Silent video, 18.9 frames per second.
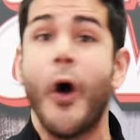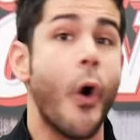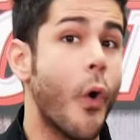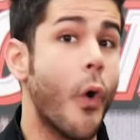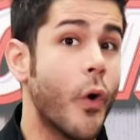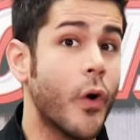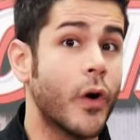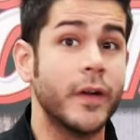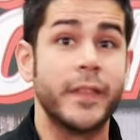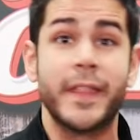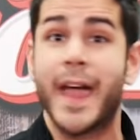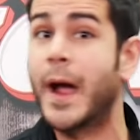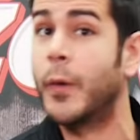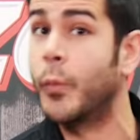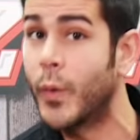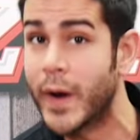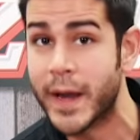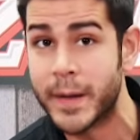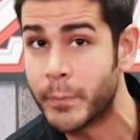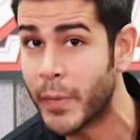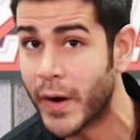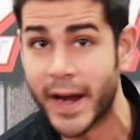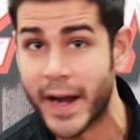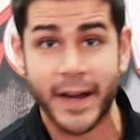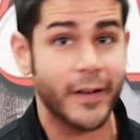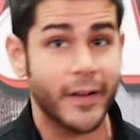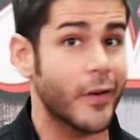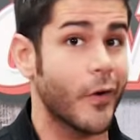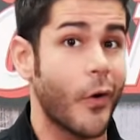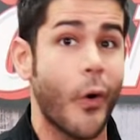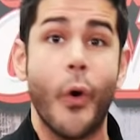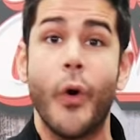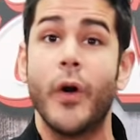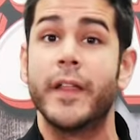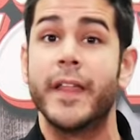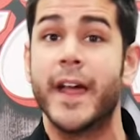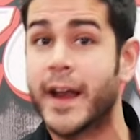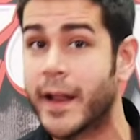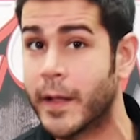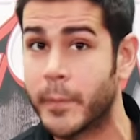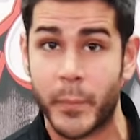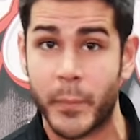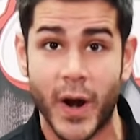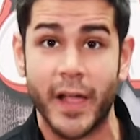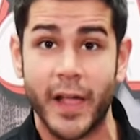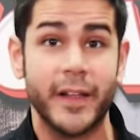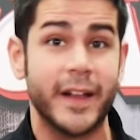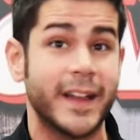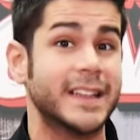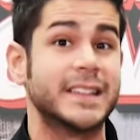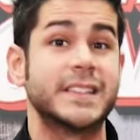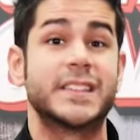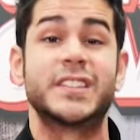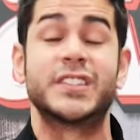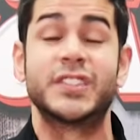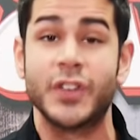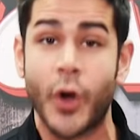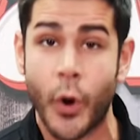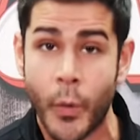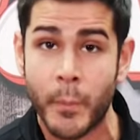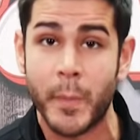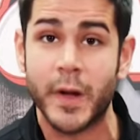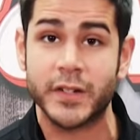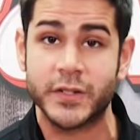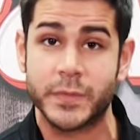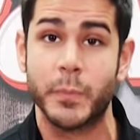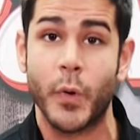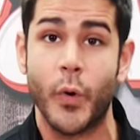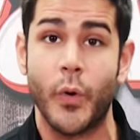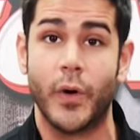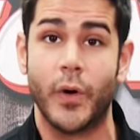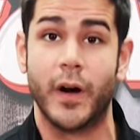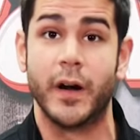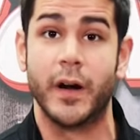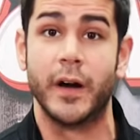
or that windbreaker or that umbrella and so much more.